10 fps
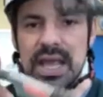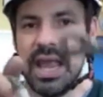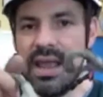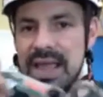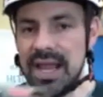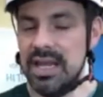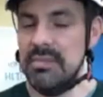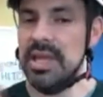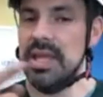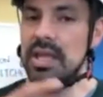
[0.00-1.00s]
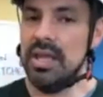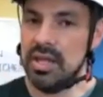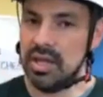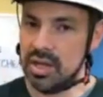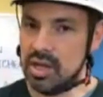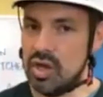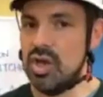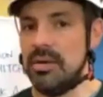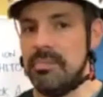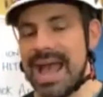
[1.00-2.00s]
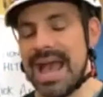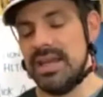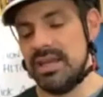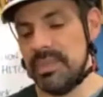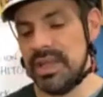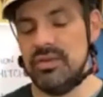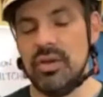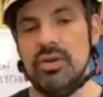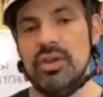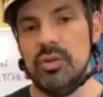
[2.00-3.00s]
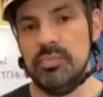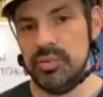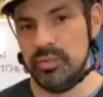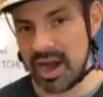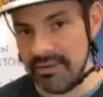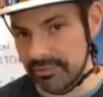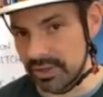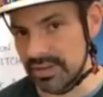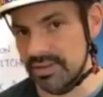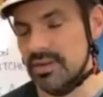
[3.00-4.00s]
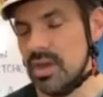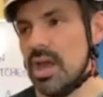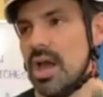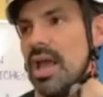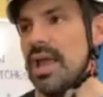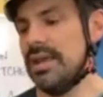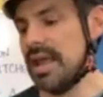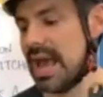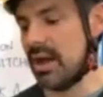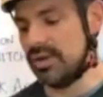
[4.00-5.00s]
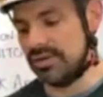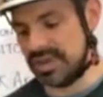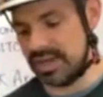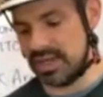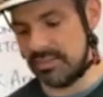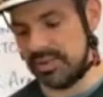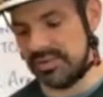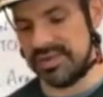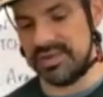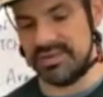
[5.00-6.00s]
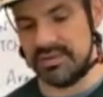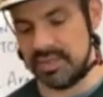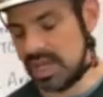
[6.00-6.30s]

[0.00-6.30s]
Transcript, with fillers: And that can be good or bad. It depends on your preference and how you're setting up your system.